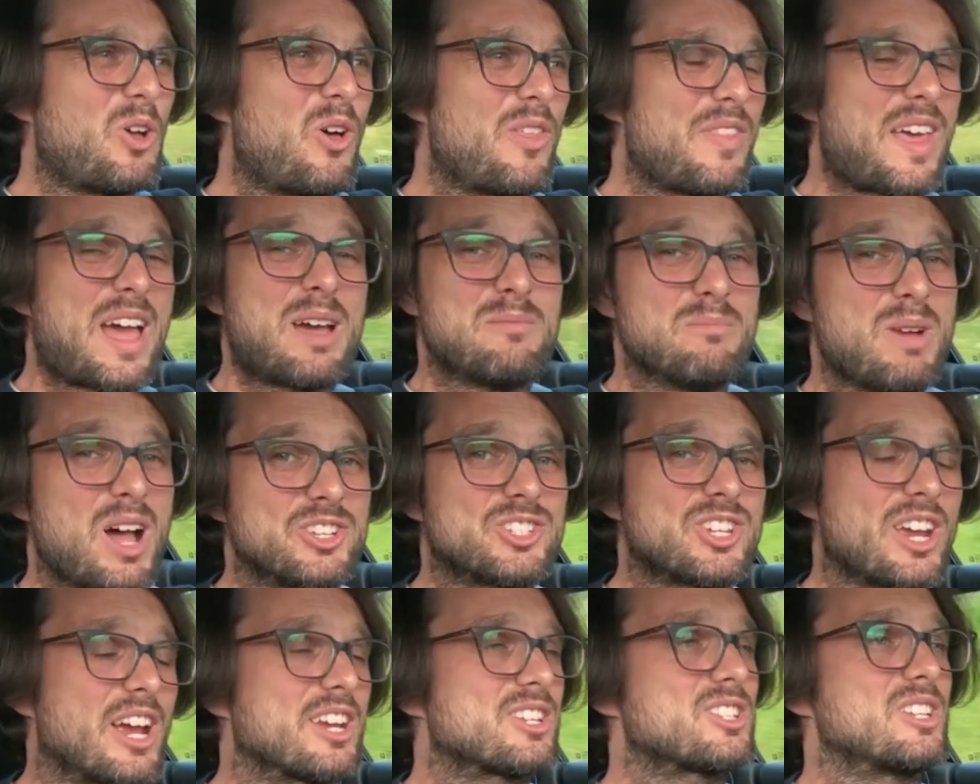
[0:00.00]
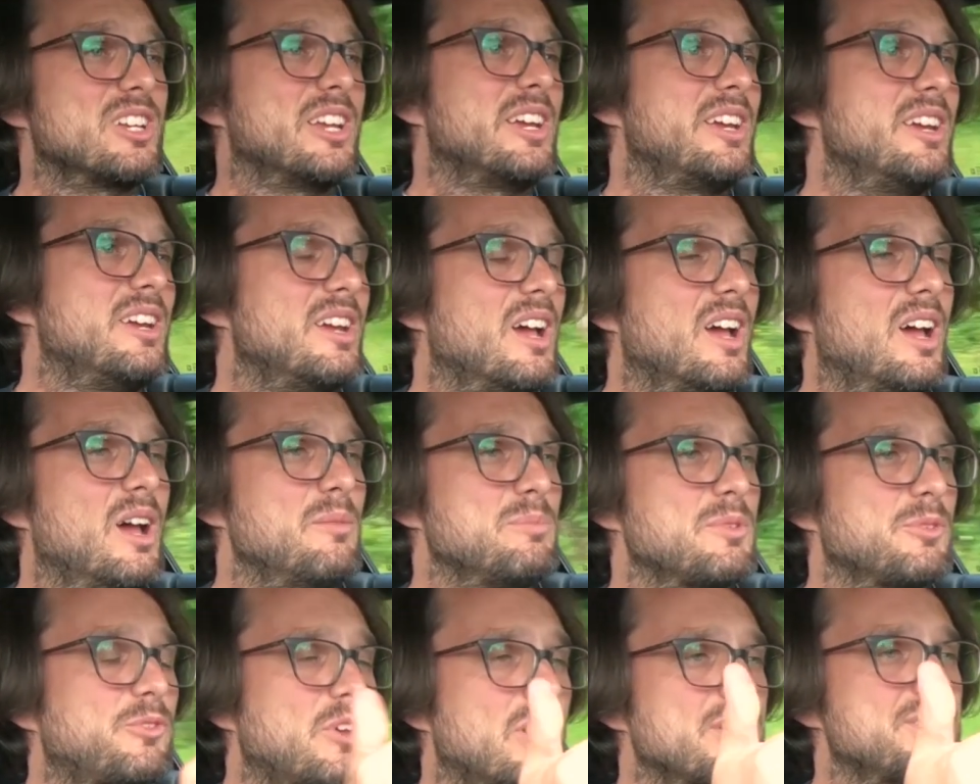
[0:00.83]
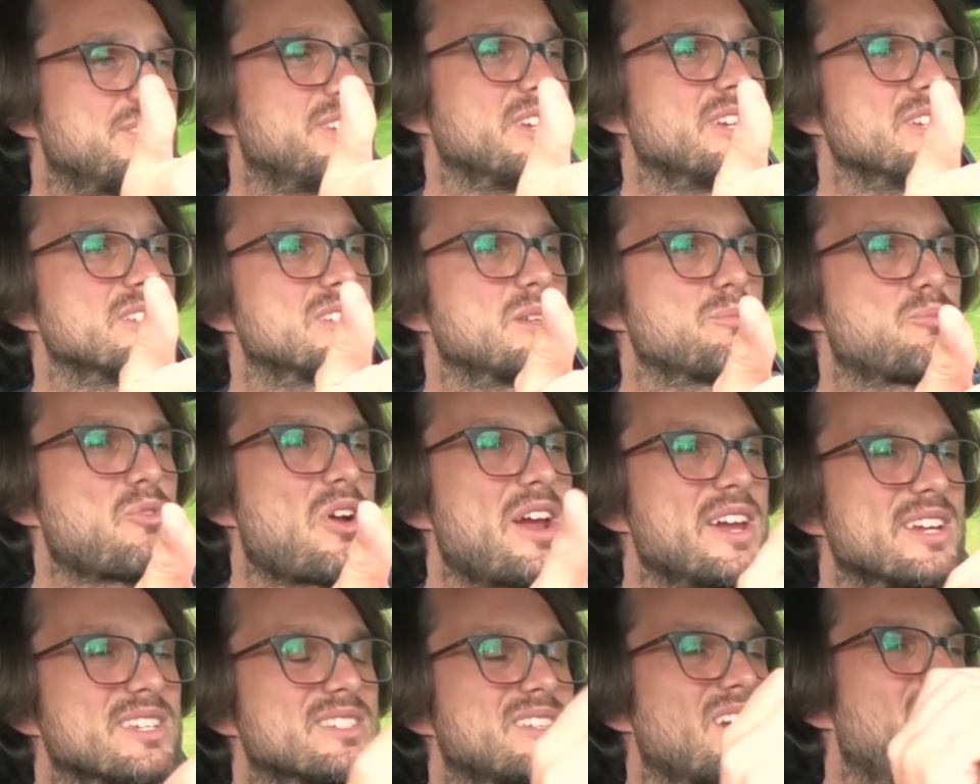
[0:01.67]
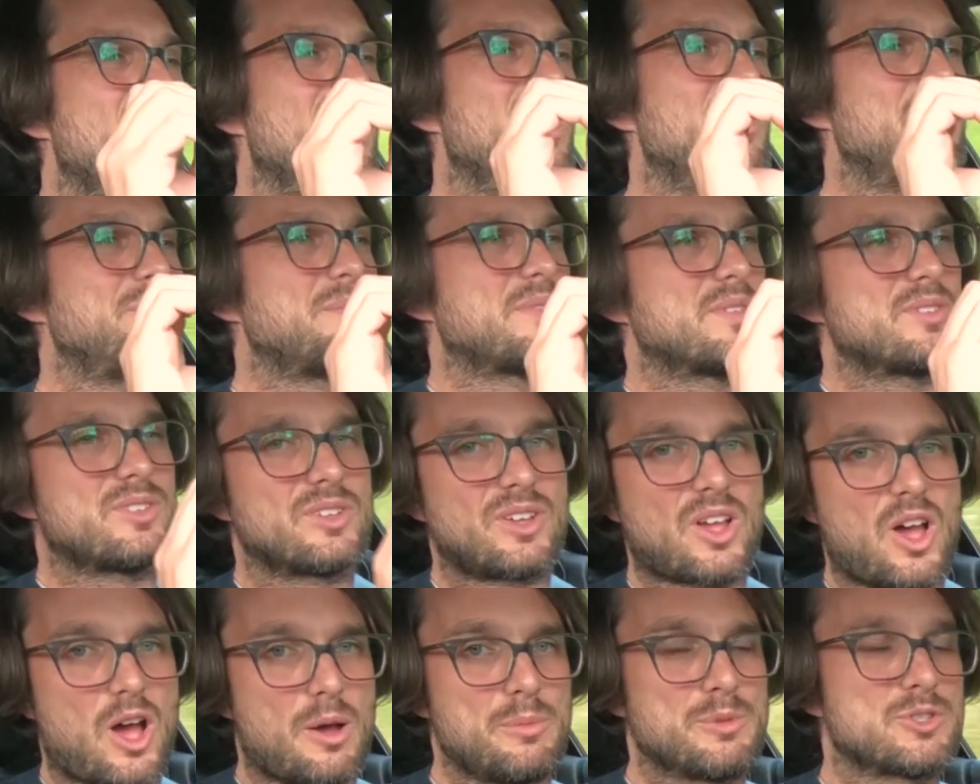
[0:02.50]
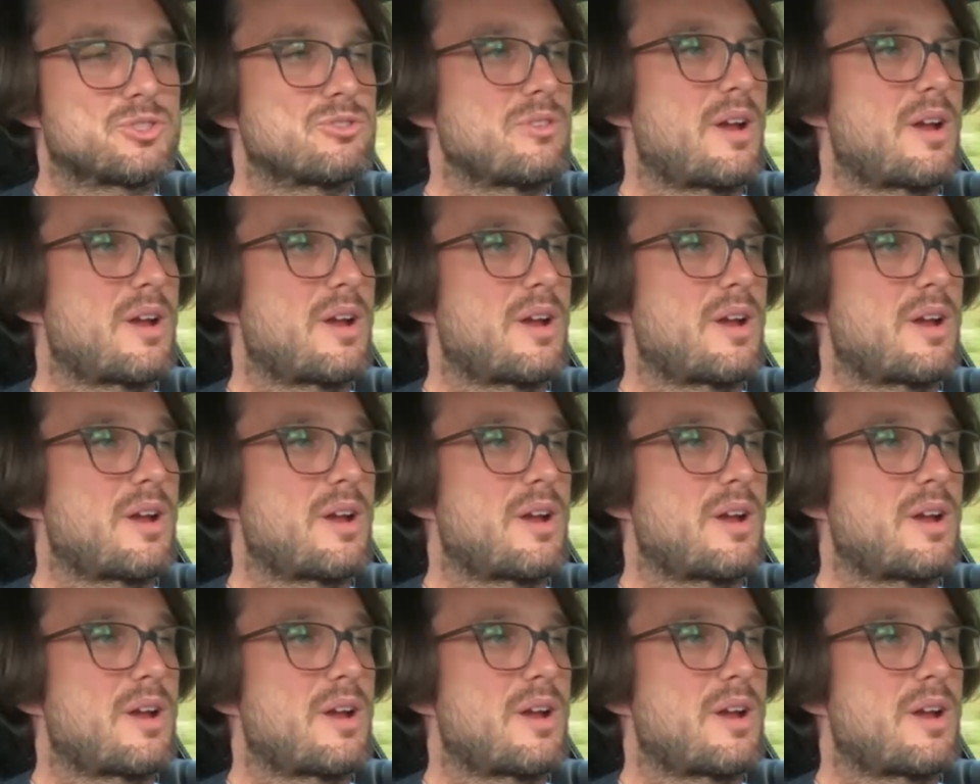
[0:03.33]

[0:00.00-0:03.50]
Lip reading: not that much actually. The first thing is the brakes. They are carbon